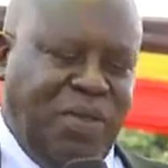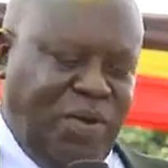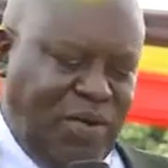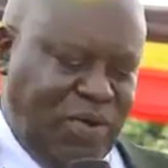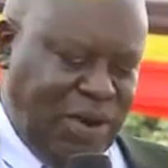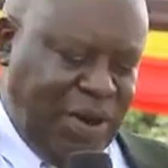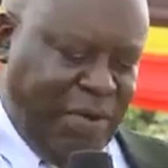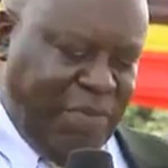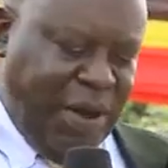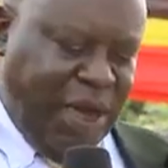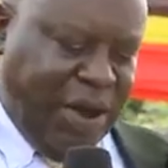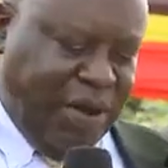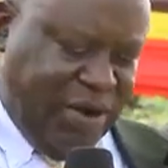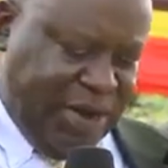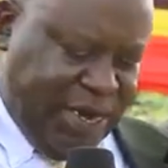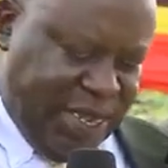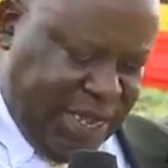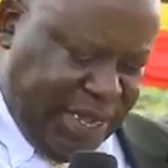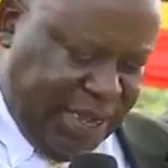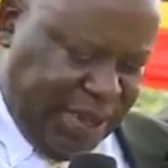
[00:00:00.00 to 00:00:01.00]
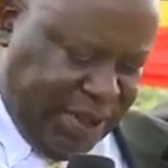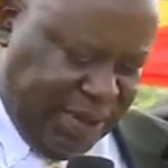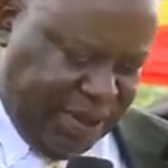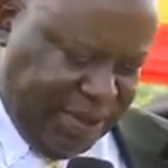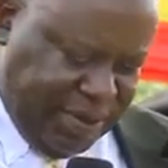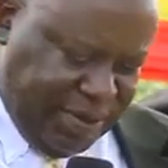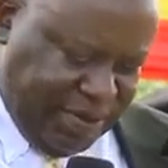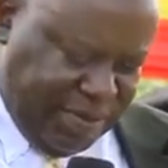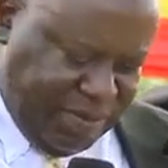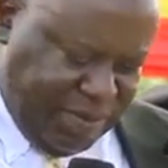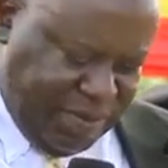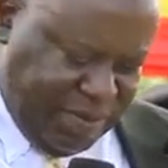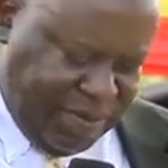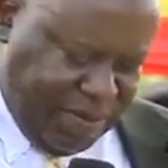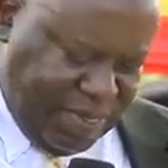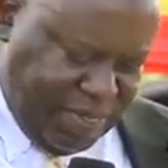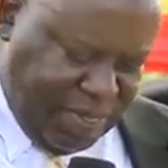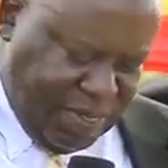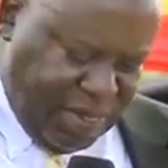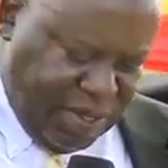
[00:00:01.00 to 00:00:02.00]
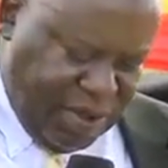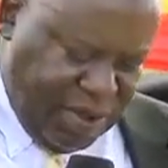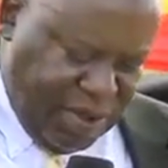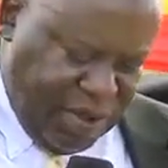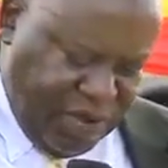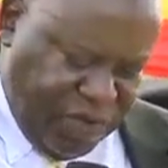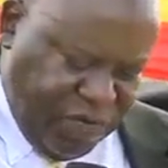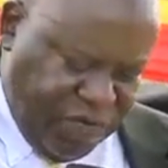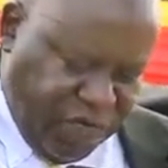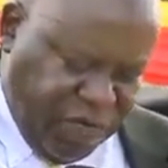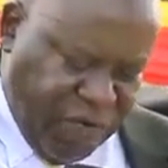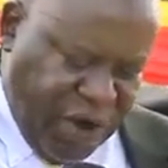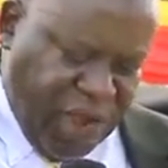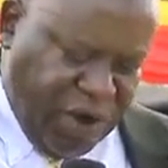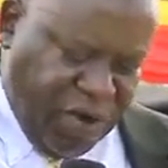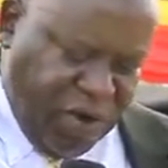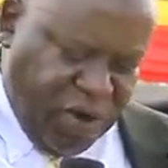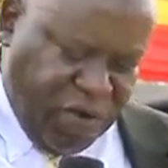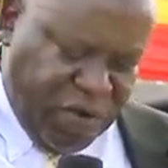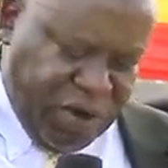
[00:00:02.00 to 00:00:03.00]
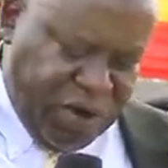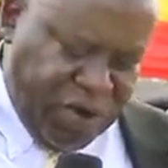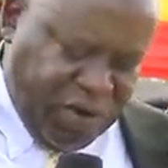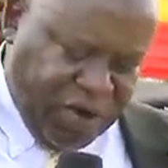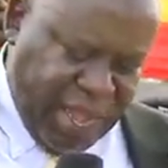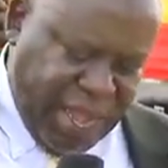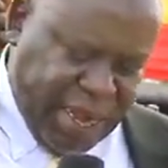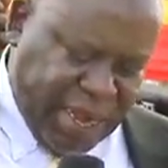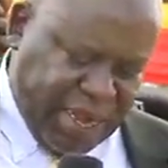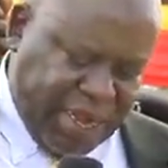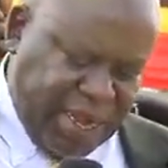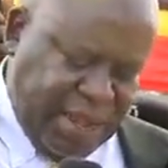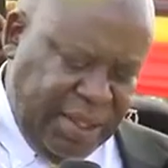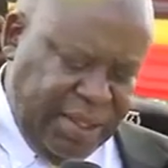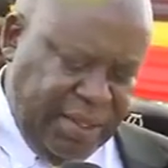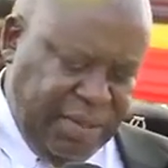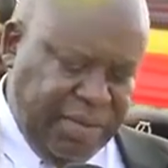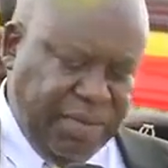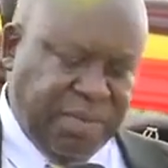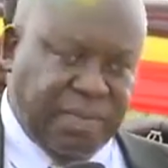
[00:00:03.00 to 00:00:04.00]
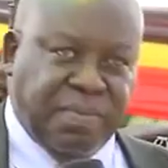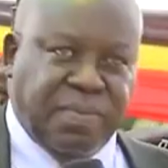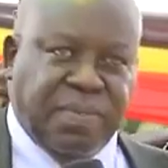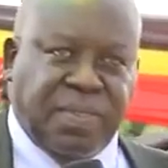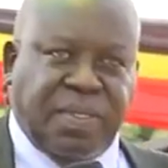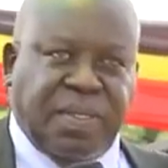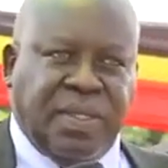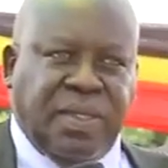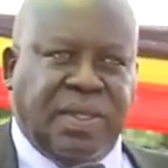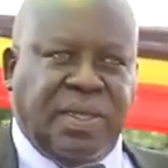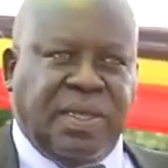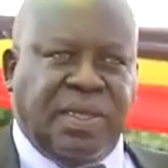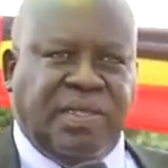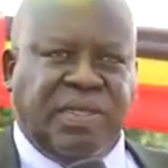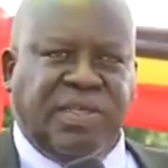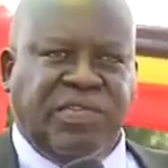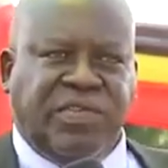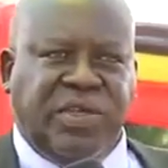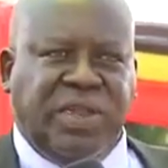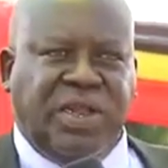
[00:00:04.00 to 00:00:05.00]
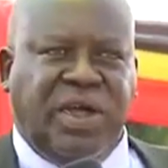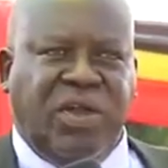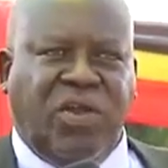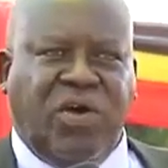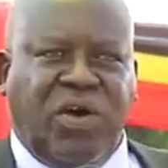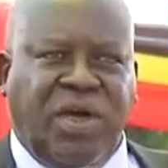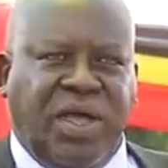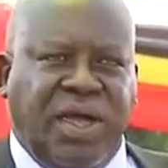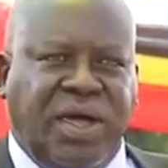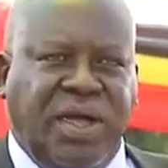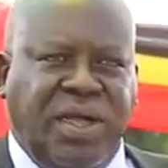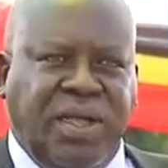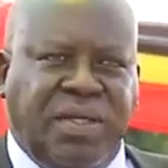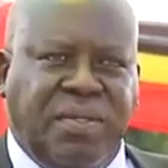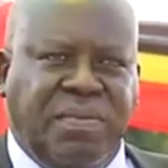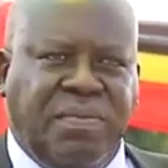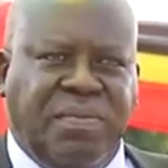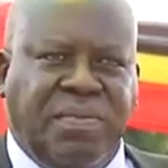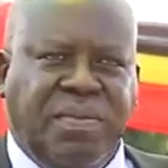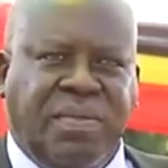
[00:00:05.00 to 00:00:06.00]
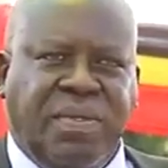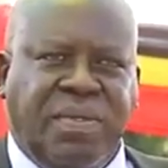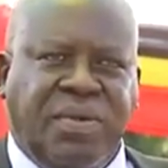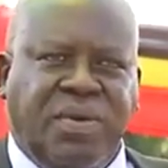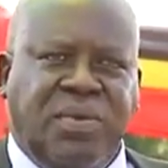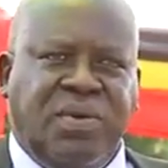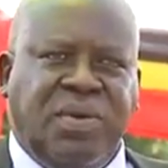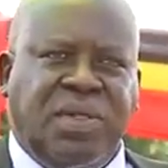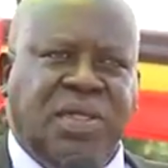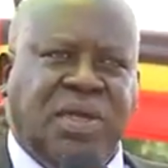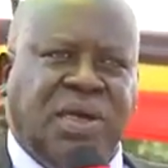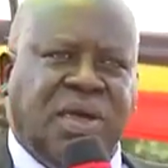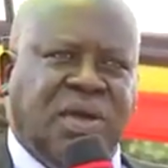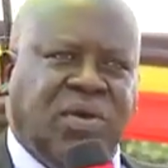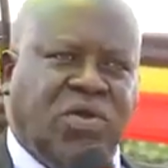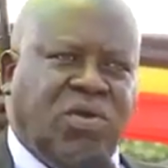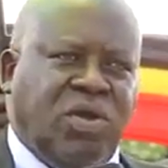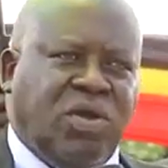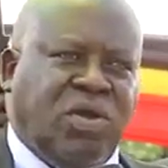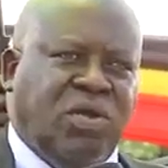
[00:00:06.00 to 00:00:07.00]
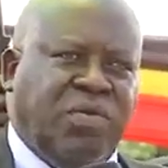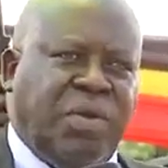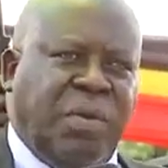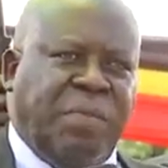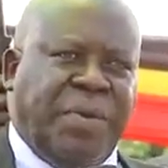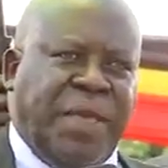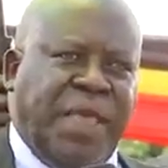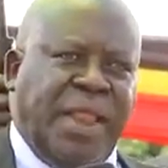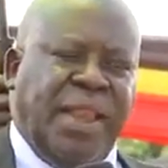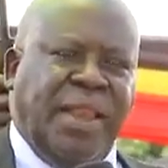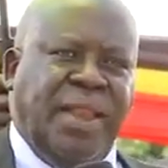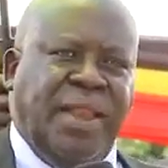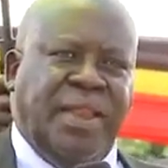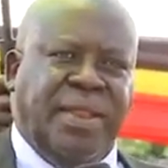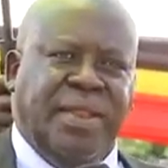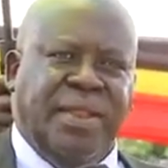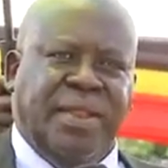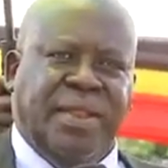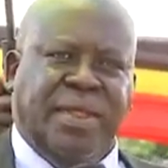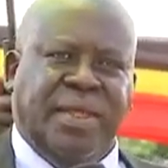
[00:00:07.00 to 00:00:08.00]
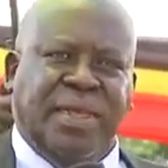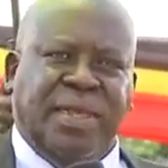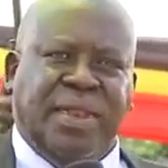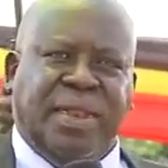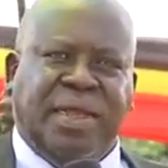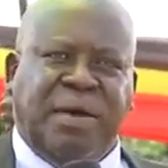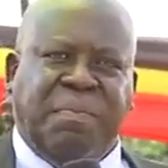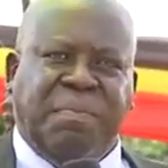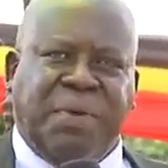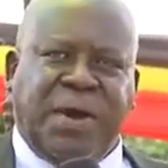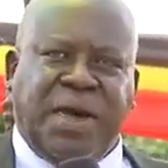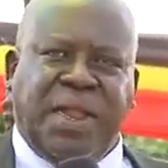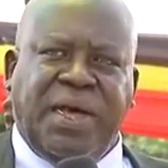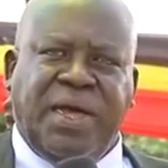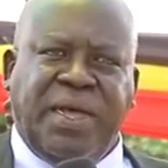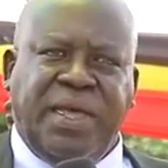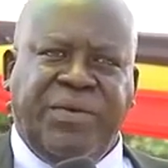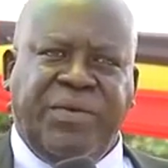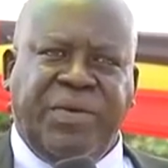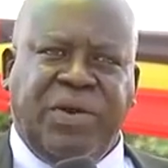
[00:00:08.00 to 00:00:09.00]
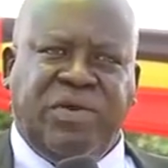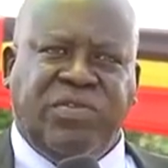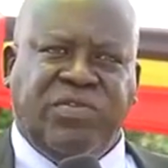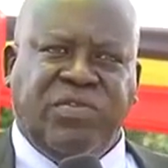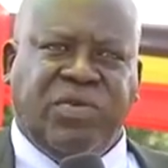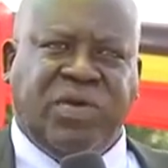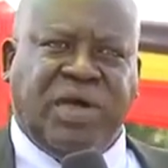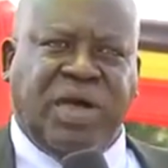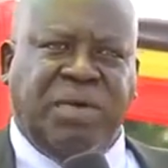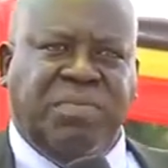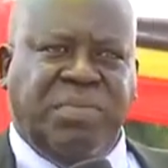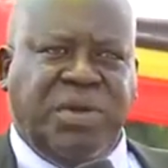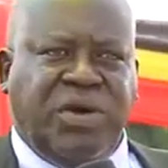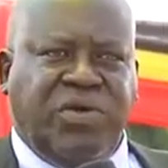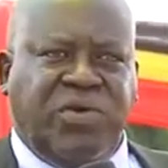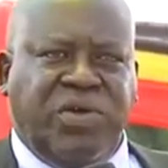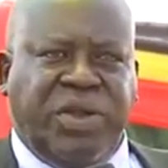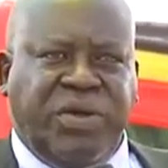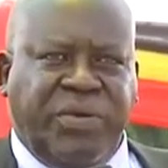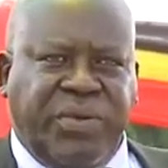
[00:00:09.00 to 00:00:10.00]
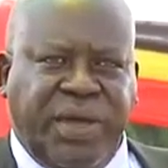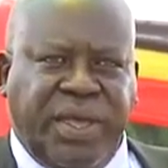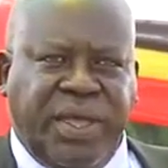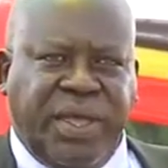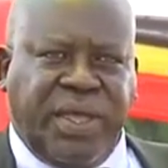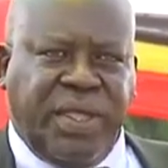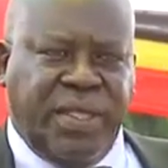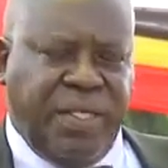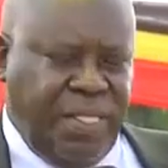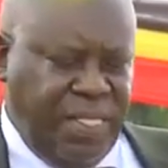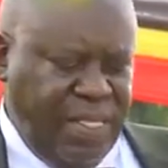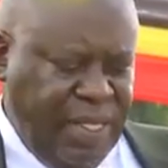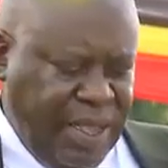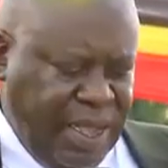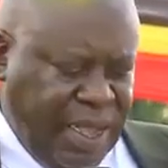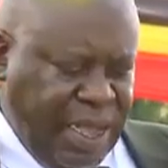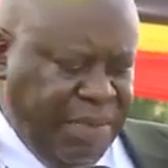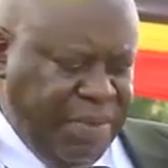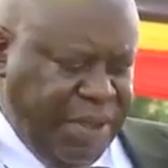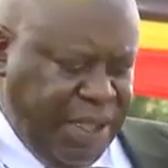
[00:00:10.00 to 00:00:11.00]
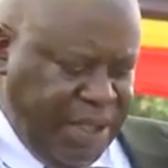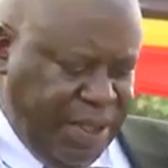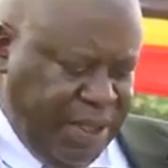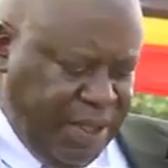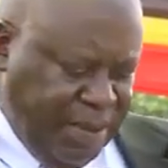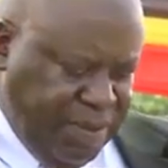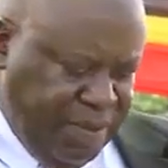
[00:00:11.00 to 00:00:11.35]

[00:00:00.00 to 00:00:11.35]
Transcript: on the battle day. Frank Owadokaka is a senior lawyer with the Court of Appeal in Kampala. He will also come down the way, coming.